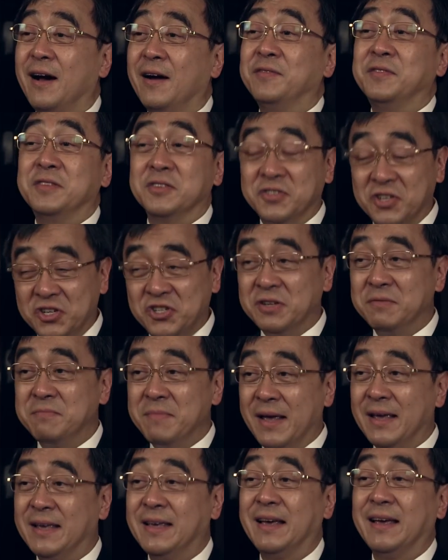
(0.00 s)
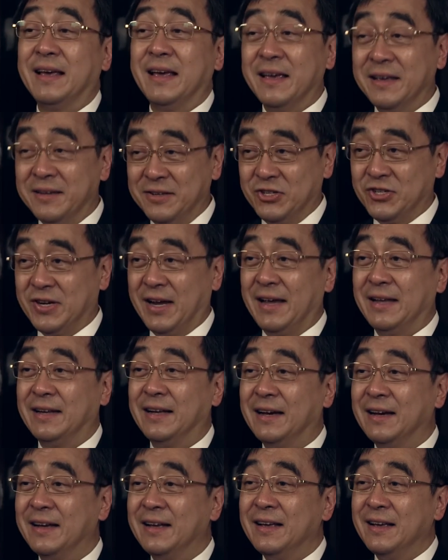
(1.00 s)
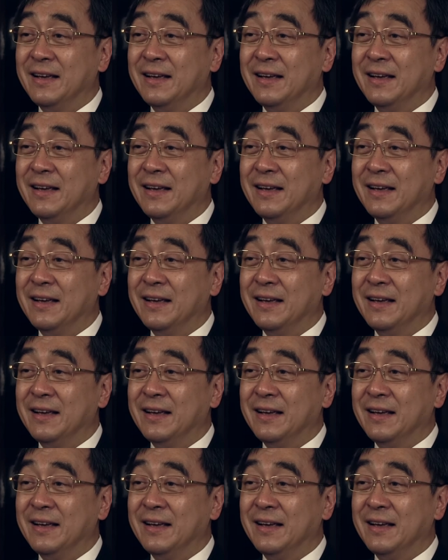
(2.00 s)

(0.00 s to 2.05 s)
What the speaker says: of decision making in China.